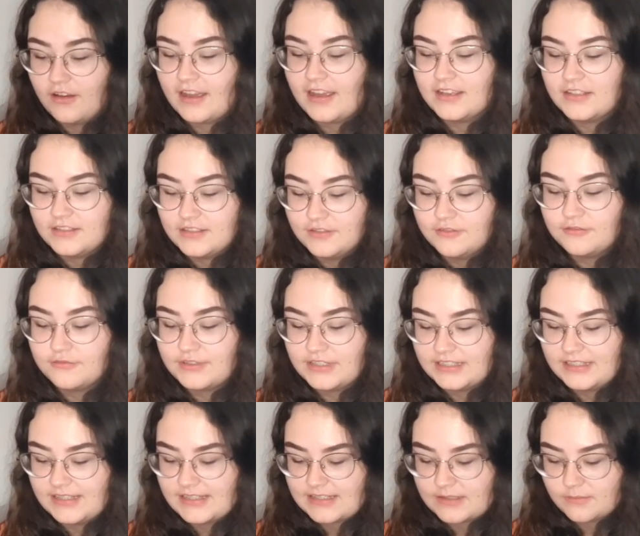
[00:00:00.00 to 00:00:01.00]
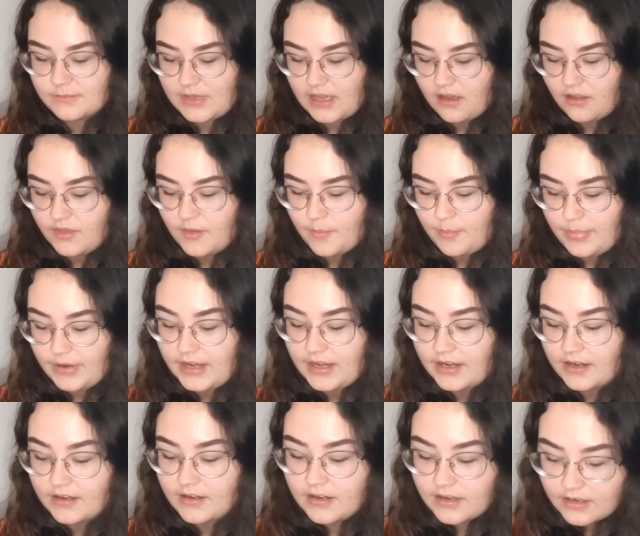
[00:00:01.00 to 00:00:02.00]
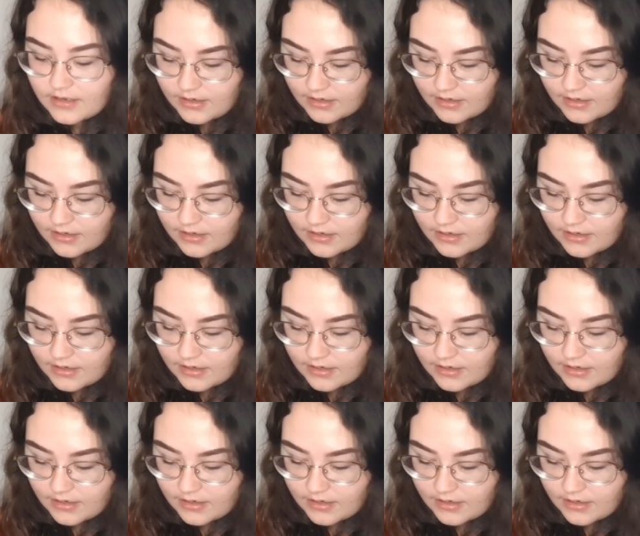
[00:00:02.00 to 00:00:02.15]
I do really smell the pear.